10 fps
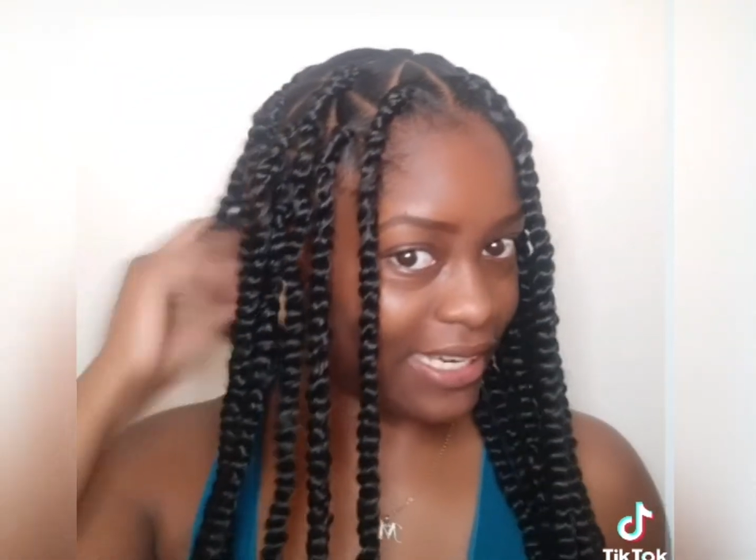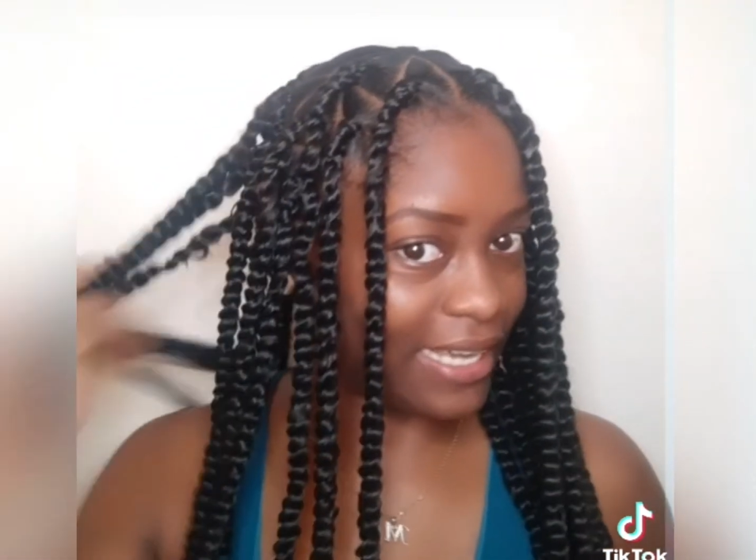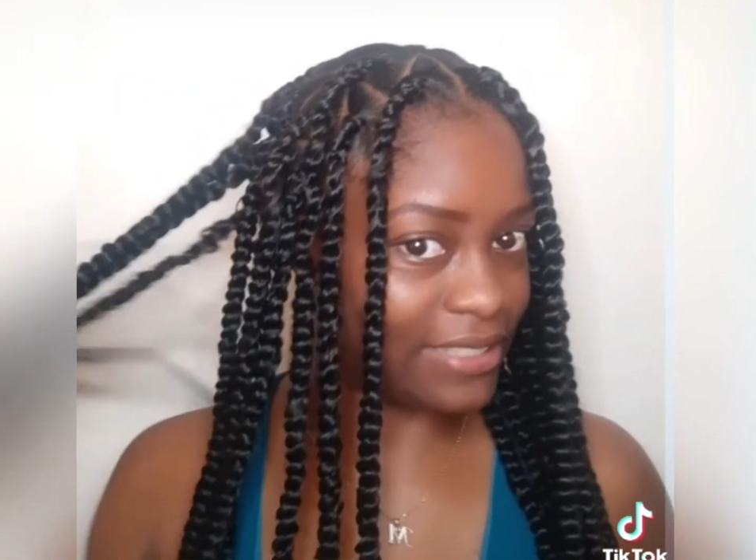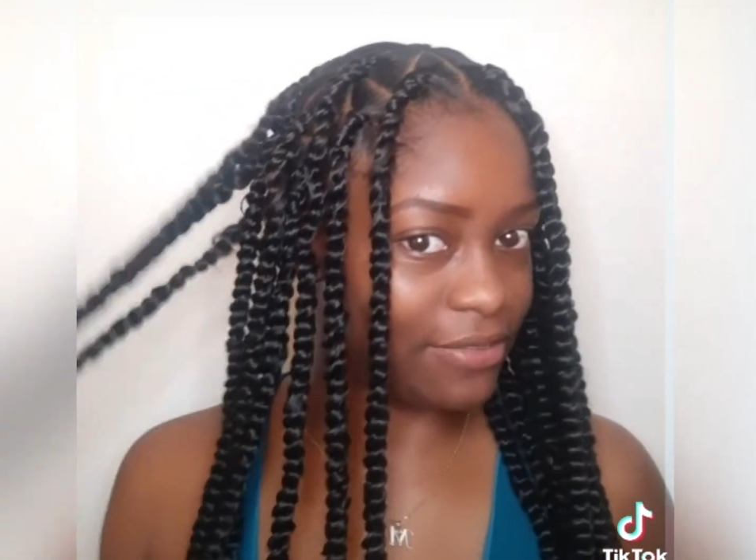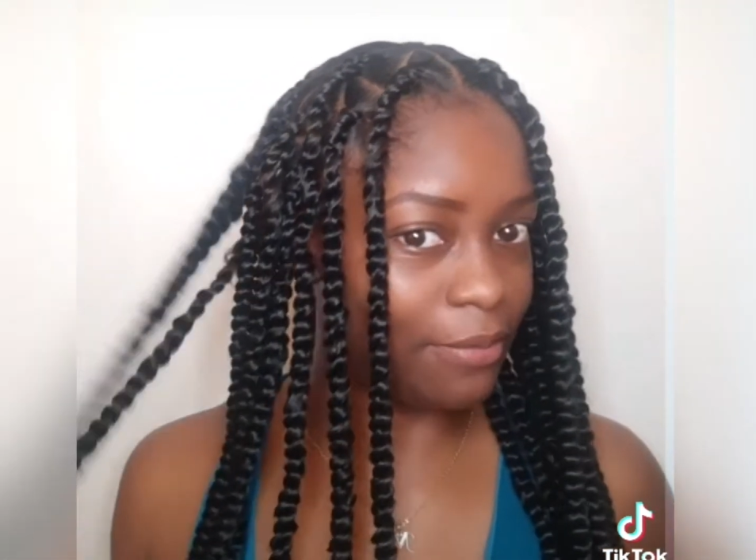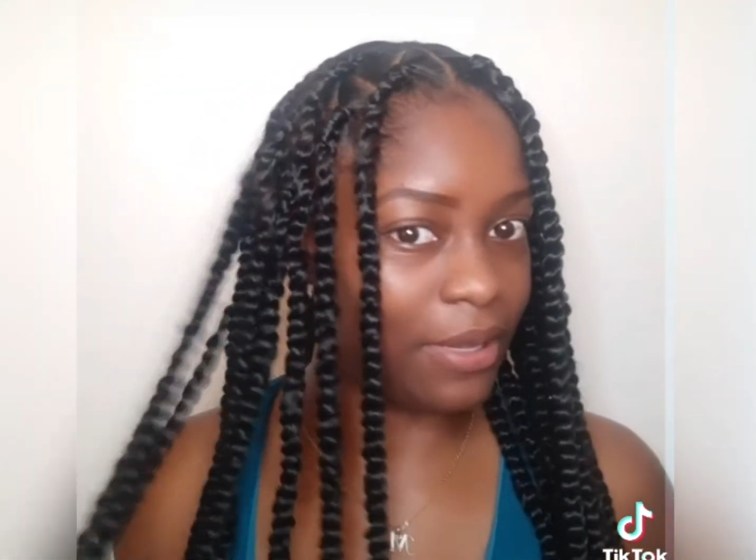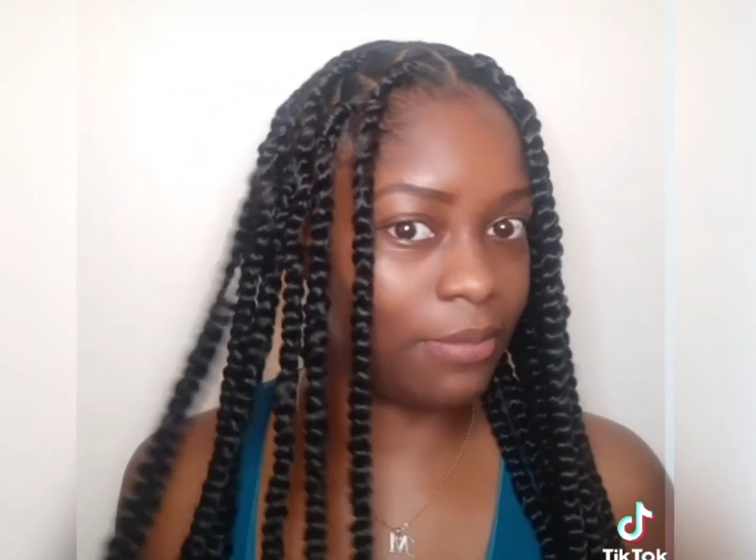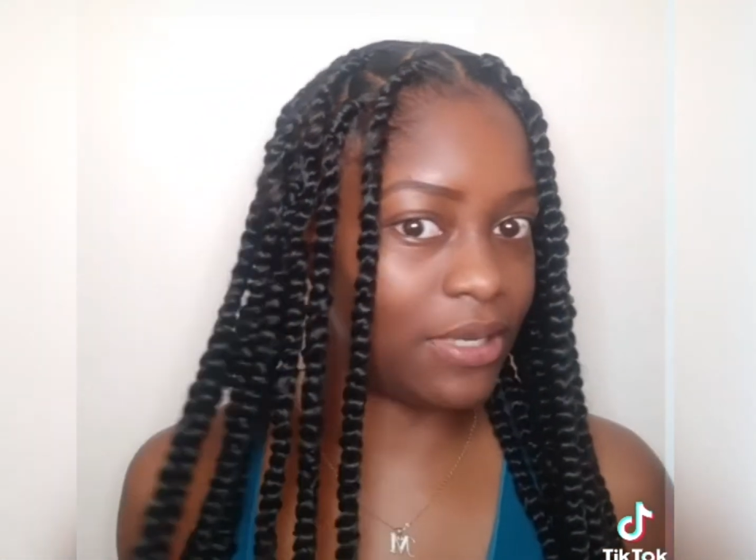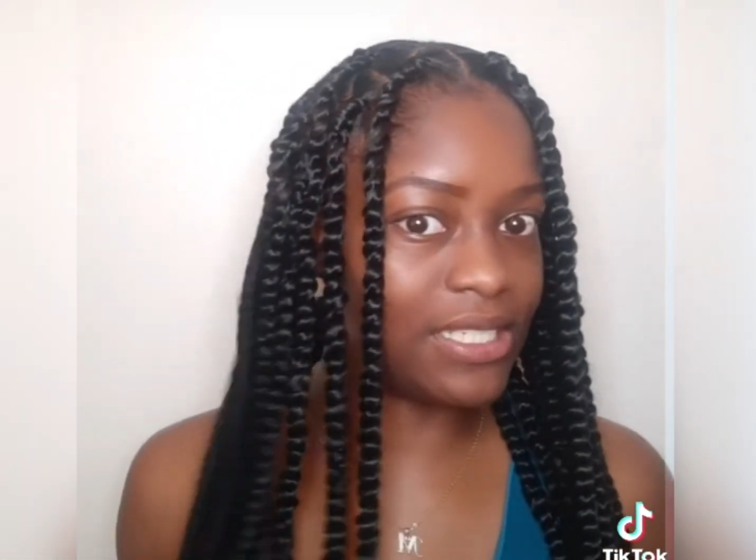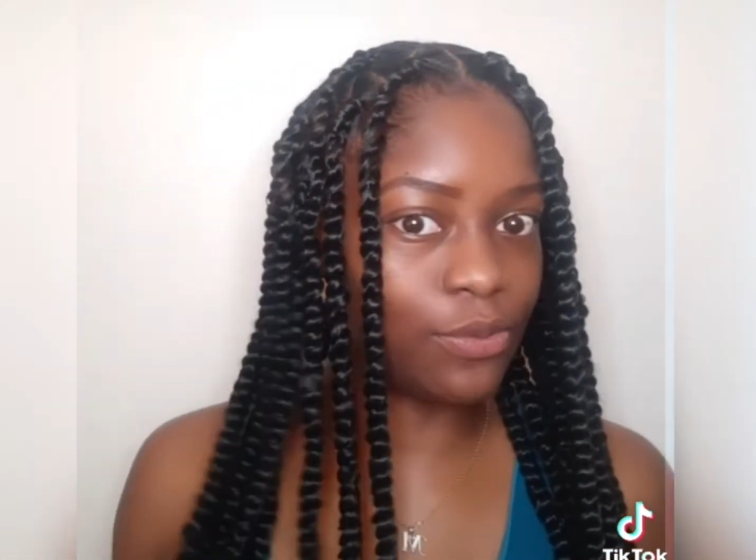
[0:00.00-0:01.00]
last for
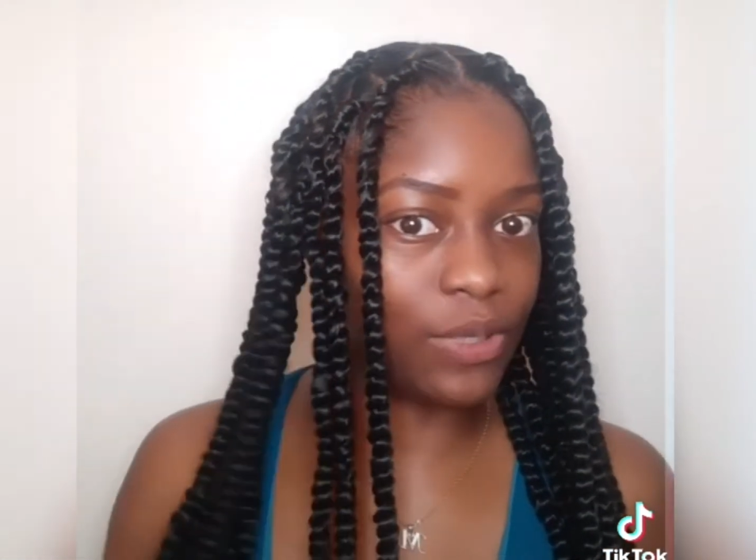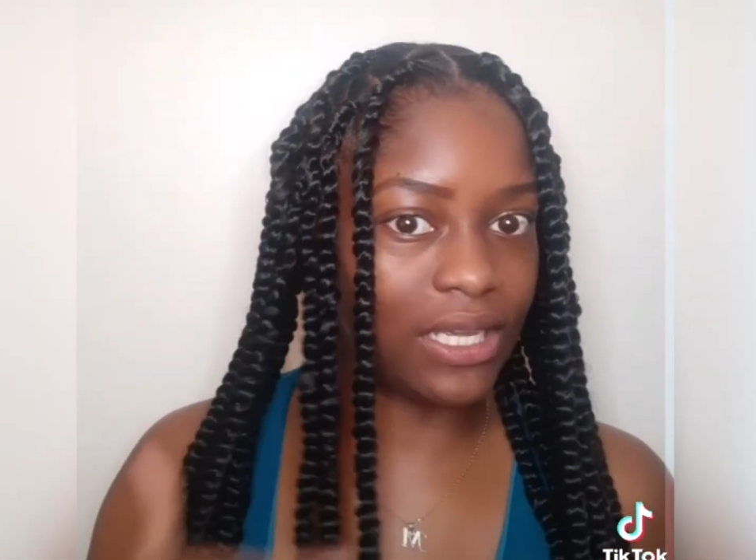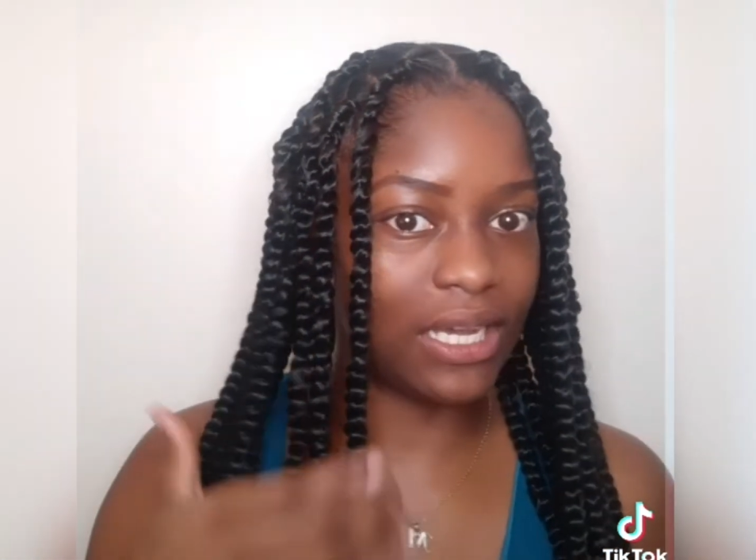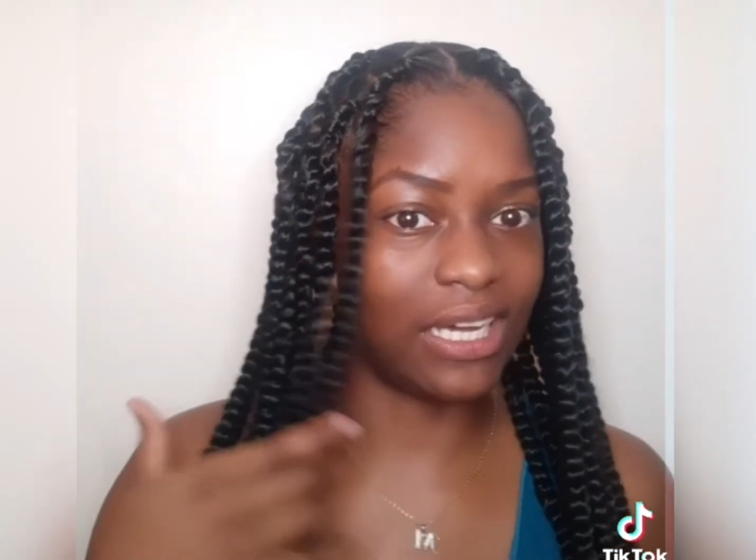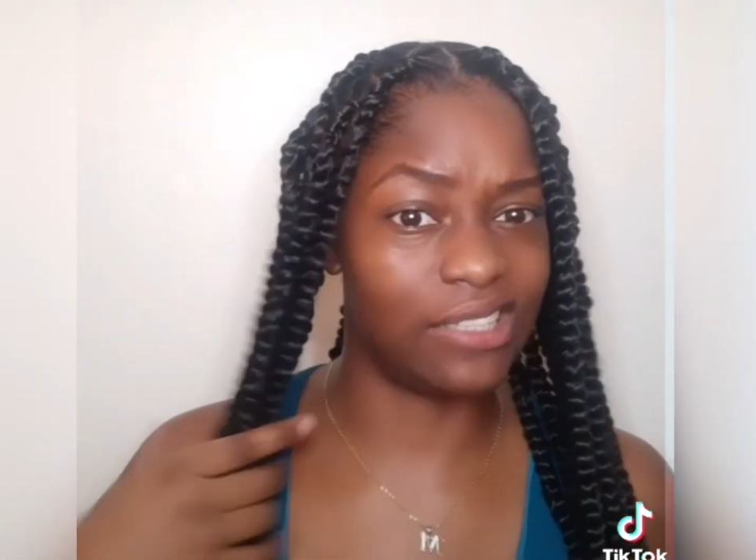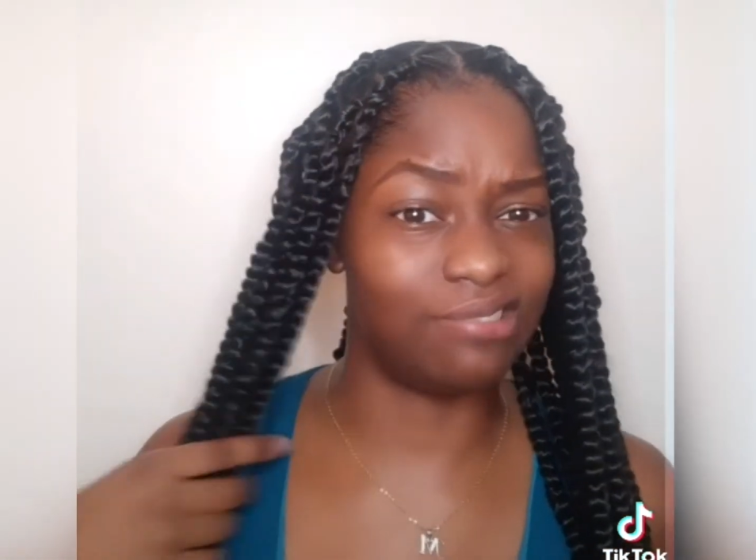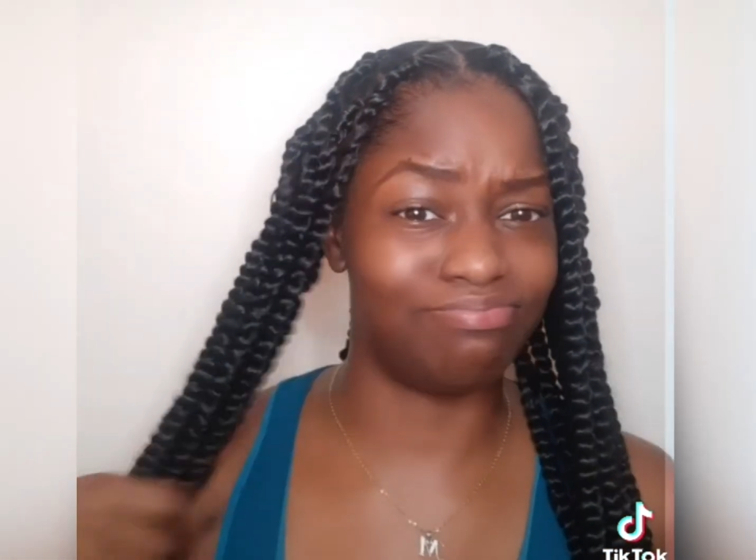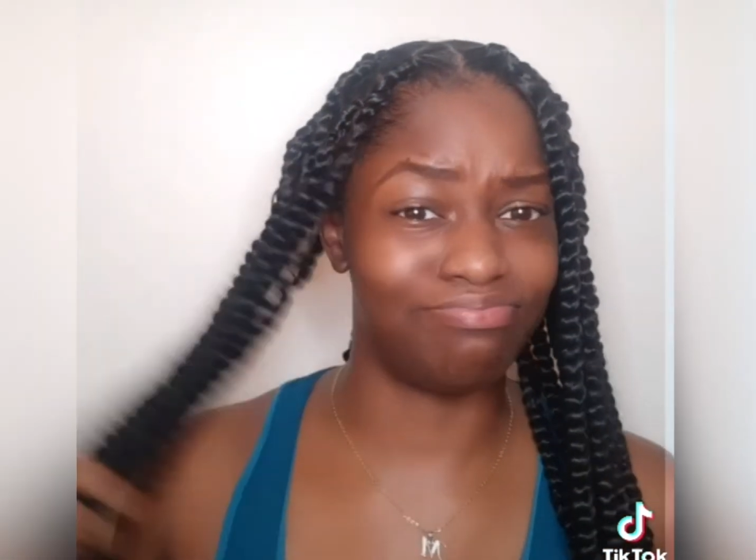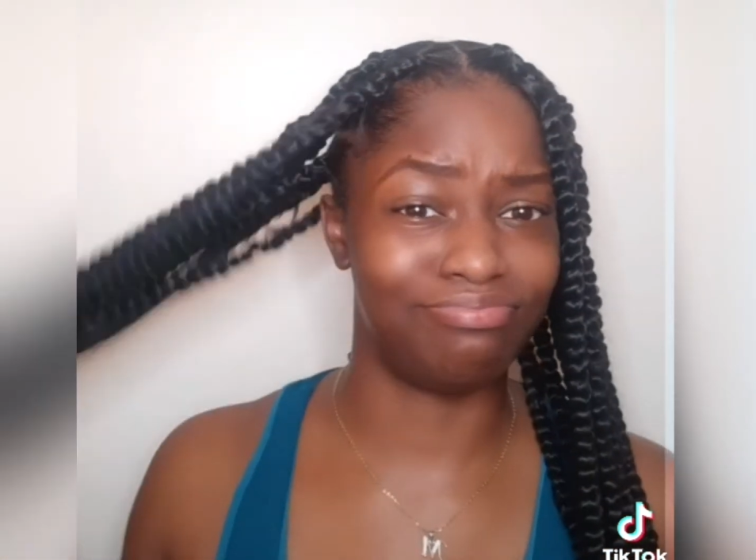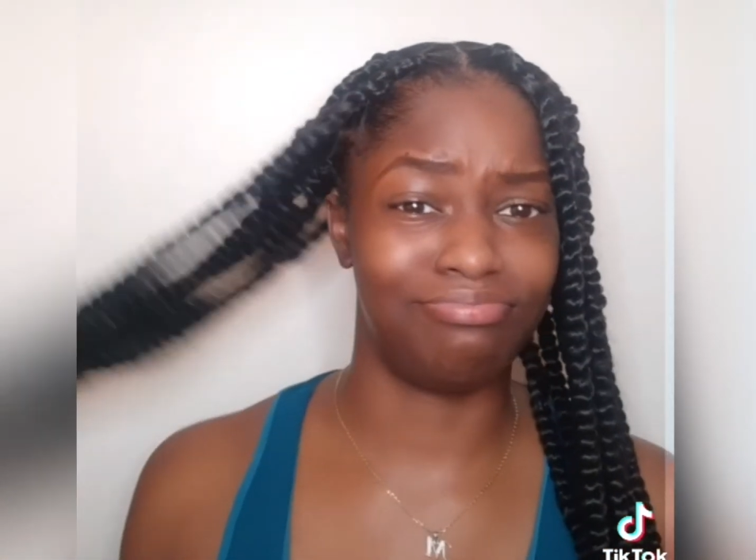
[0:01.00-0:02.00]
maybe this week and